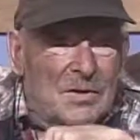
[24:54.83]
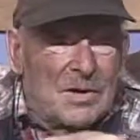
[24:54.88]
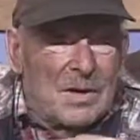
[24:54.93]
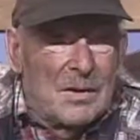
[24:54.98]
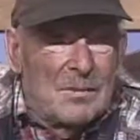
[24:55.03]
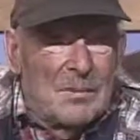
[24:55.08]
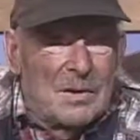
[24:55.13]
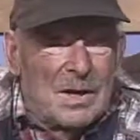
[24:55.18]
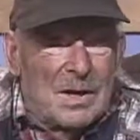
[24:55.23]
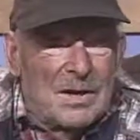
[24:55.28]

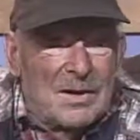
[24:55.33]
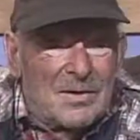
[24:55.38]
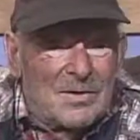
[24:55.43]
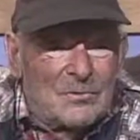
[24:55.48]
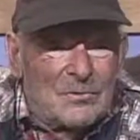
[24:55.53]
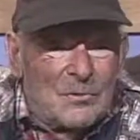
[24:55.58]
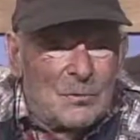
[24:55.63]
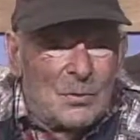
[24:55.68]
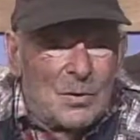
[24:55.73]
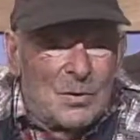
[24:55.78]
company
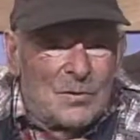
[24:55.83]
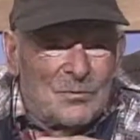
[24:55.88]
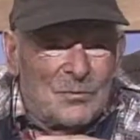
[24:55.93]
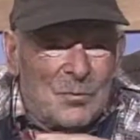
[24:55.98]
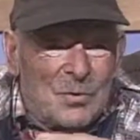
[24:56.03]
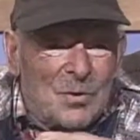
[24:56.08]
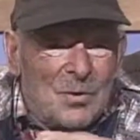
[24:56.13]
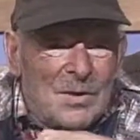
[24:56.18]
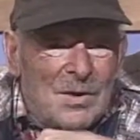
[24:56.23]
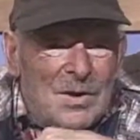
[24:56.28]
worked
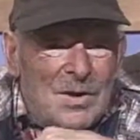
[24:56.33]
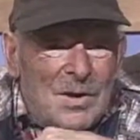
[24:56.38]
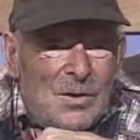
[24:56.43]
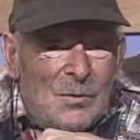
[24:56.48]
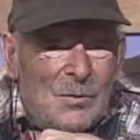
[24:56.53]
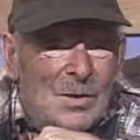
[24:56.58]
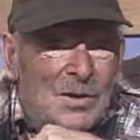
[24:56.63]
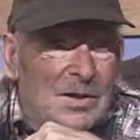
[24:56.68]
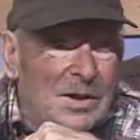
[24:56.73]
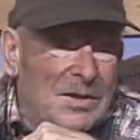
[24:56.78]
for,
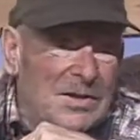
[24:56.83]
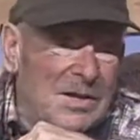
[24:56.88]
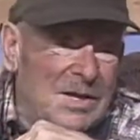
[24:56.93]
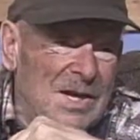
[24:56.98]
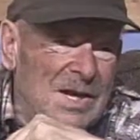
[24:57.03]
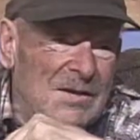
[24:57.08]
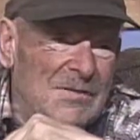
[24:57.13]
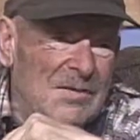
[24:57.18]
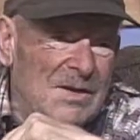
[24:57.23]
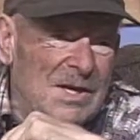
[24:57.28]
we got the
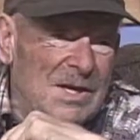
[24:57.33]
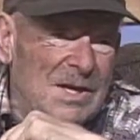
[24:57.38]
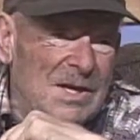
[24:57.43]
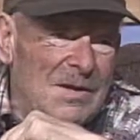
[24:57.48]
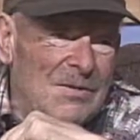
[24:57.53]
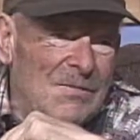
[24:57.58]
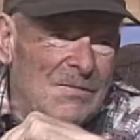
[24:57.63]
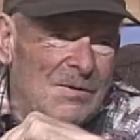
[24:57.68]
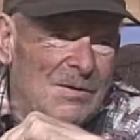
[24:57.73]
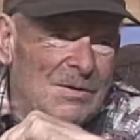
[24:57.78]
Navy
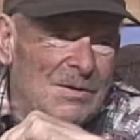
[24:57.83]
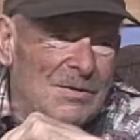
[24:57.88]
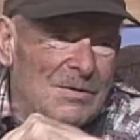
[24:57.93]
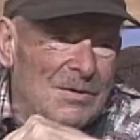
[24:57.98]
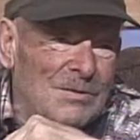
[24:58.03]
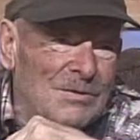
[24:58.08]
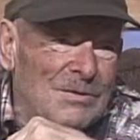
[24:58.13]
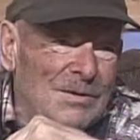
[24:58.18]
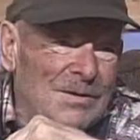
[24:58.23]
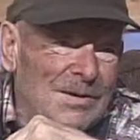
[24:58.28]
E for
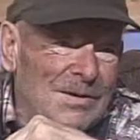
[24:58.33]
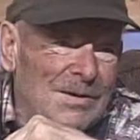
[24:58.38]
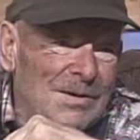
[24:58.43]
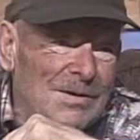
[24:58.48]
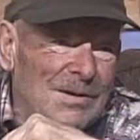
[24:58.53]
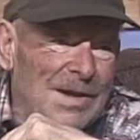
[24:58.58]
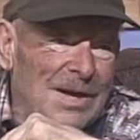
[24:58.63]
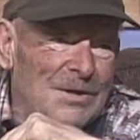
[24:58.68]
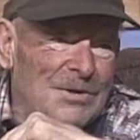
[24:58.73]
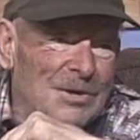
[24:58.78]

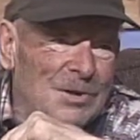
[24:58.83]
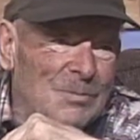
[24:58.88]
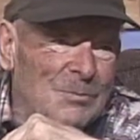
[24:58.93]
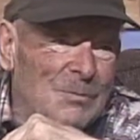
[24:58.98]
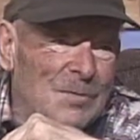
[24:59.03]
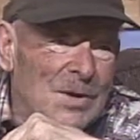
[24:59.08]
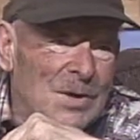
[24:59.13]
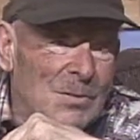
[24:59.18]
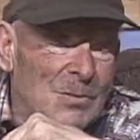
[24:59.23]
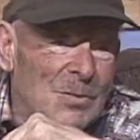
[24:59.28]

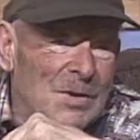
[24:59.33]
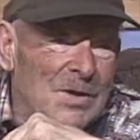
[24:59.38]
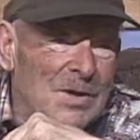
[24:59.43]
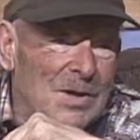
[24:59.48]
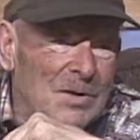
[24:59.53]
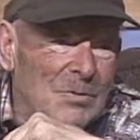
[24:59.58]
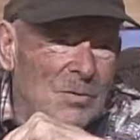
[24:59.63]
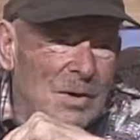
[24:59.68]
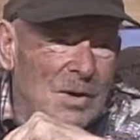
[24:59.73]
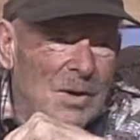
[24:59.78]
excellent. We
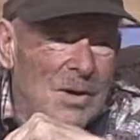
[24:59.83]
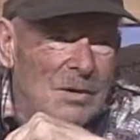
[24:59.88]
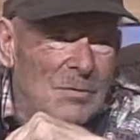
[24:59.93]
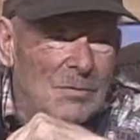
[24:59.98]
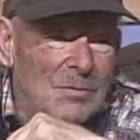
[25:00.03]
done quite a lot of